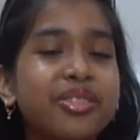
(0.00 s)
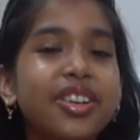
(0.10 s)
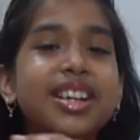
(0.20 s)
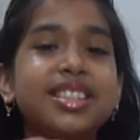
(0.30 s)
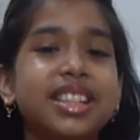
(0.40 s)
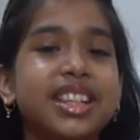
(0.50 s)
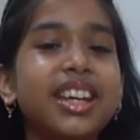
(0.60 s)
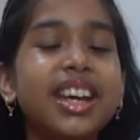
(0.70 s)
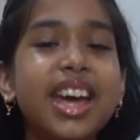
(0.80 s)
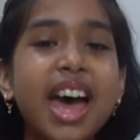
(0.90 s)
Firstly,
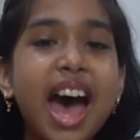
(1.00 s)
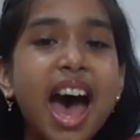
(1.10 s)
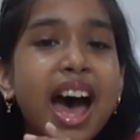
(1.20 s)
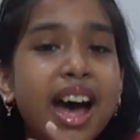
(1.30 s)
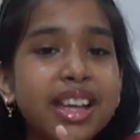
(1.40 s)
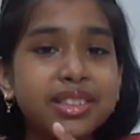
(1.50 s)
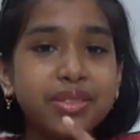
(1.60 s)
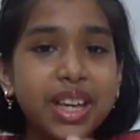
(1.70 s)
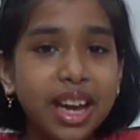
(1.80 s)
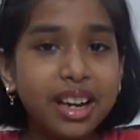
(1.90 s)
as
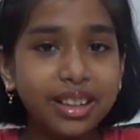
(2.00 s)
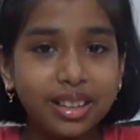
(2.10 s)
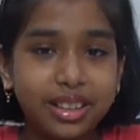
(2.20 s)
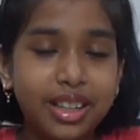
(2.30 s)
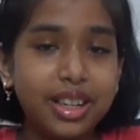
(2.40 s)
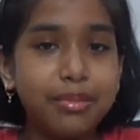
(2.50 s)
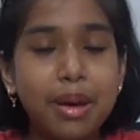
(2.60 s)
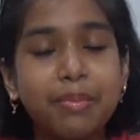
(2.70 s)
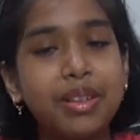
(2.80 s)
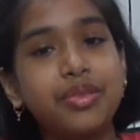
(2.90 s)
we have learned in
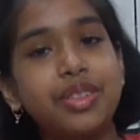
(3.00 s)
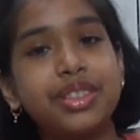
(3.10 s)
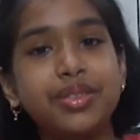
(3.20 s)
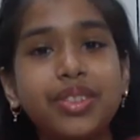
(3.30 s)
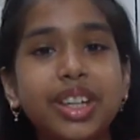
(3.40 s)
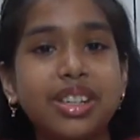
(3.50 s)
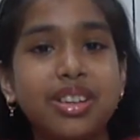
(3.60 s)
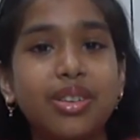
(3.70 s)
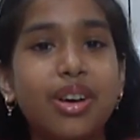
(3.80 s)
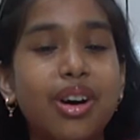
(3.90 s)
my previous
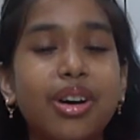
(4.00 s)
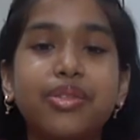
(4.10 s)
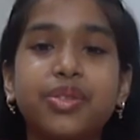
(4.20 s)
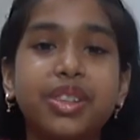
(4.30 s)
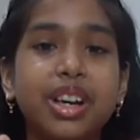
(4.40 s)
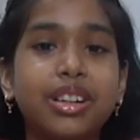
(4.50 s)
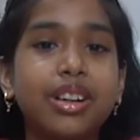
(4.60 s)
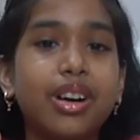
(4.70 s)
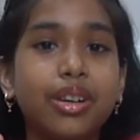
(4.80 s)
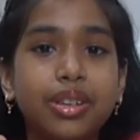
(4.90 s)
video on
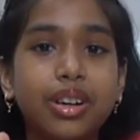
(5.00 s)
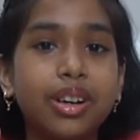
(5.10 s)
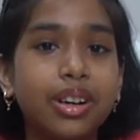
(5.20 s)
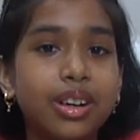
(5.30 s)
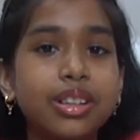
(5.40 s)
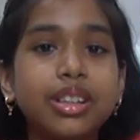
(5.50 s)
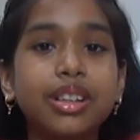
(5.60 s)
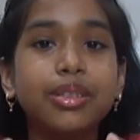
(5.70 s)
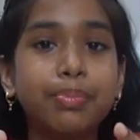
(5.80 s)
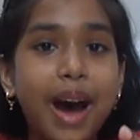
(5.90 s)

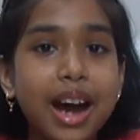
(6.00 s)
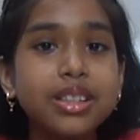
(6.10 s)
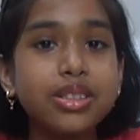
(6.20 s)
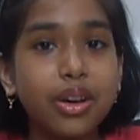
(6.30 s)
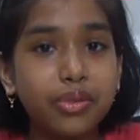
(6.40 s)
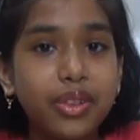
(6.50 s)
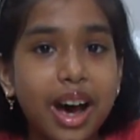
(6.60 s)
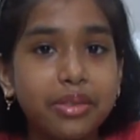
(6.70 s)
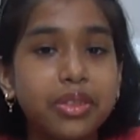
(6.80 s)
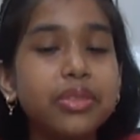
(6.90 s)
the parts of
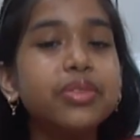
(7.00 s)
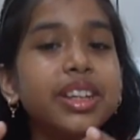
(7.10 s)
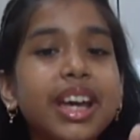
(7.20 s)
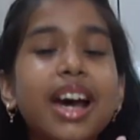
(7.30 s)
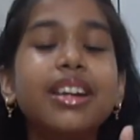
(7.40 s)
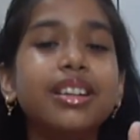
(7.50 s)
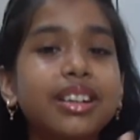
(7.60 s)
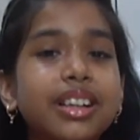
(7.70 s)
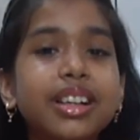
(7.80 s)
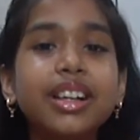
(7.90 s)
flower, we have
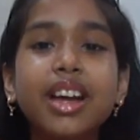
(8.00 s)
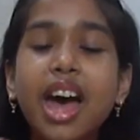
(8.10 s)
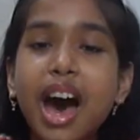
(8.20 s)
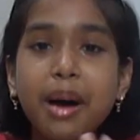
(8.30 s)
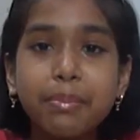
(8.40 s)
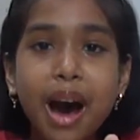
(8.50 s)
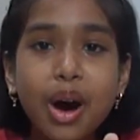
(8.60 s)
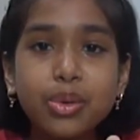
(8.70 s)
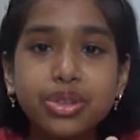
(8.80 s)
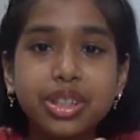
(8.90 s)
learned
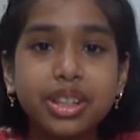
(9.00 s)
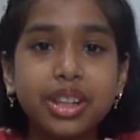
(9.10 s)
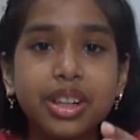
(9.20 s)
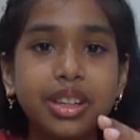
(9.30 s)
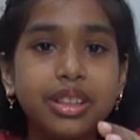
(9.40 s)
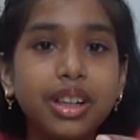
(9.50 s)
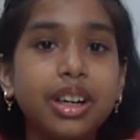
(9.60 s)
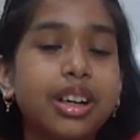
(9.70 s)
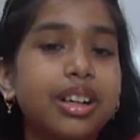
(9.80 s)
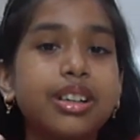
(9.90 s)
about
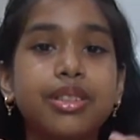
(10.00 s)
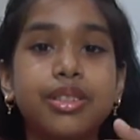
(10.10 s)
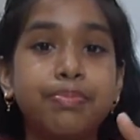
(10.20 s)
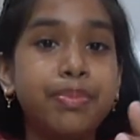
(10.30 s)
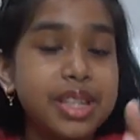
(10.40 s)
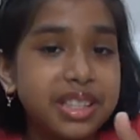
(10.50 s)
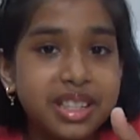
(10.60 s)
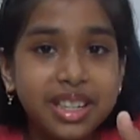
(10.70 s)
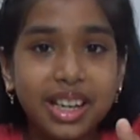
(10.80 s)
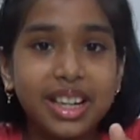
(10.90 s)
the
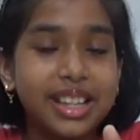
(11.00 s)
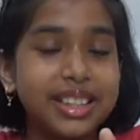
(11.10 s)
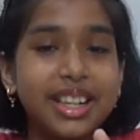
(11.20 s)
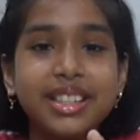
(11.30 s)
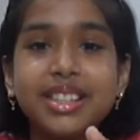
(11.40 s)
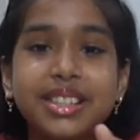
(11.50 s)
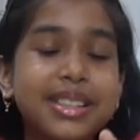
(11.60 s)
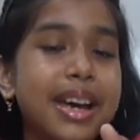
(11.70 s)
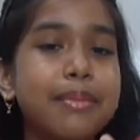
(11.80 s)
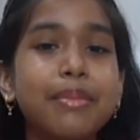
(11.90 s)
pistil and then
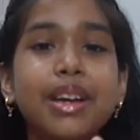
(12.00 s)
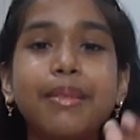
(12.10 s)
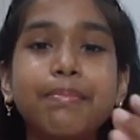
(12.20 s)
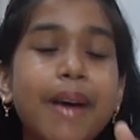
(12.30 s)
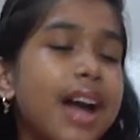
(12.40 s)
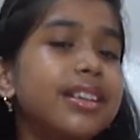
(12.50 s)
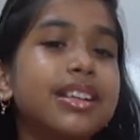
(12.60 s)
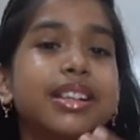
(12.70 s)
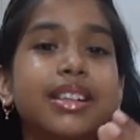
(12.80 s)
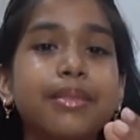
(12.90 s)
stem and
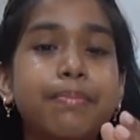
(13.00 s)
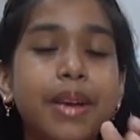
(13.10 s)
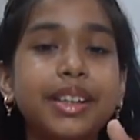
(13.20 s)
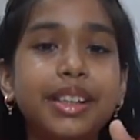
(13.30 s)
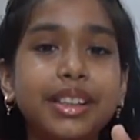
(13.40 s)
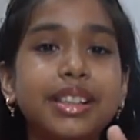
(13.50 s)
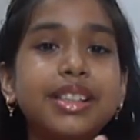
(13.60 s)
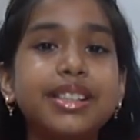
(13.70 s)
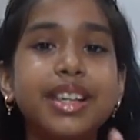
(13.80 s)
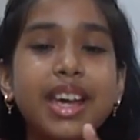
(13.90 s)

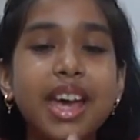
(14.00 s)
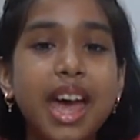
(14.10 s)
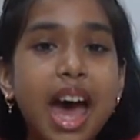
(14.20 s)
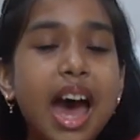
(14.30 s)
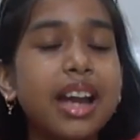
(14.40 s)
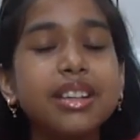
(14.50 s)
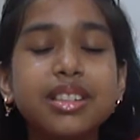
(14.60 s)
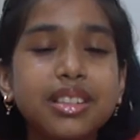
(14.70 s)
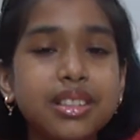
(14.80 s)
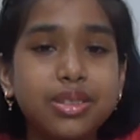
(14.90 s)
petals and
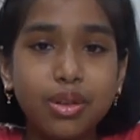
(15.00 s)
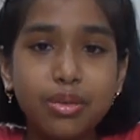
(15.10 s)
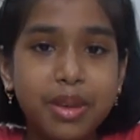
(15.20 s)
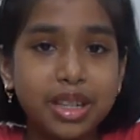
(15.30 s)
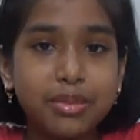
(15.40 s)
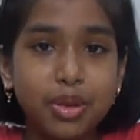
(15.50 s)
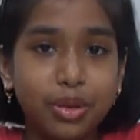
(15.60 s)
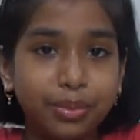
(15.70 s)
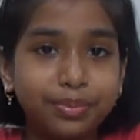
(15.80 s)
so many more.